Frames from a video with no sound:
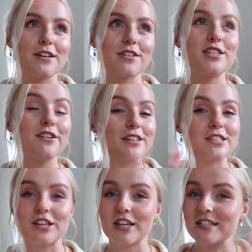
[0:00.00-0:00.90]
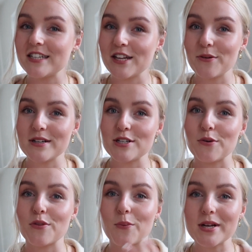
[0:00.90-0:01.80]
year still, and it's going to continue
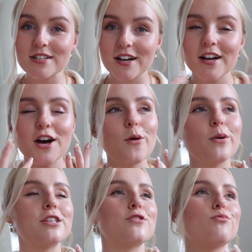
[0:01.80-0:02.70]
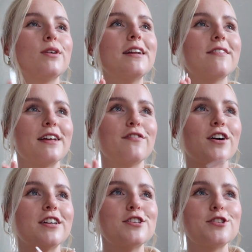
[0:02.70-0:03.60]
into the winter, which is really, really
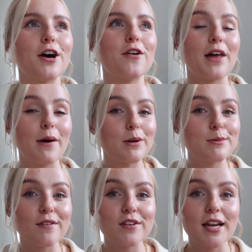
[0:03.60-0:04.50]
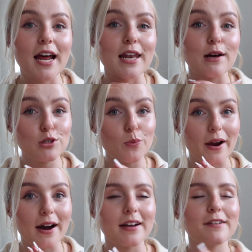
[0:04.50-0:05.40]
fun. So that one I'm definitely getting loads of
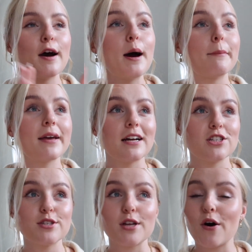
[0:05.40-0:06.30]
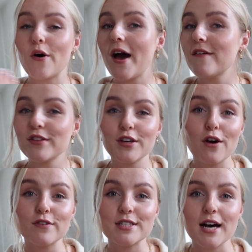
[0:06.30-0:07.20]
wear out of. But yeah, just everything
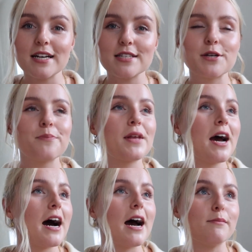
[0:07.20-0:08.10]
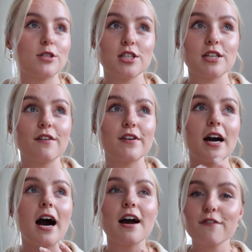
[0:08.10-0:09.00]
oversized. I'm just
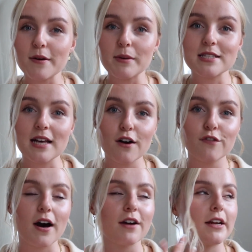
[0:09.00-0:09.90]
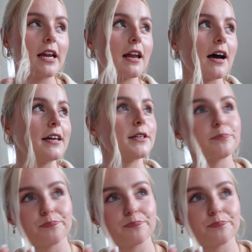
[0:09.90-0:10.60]
loving. I find myself, I really like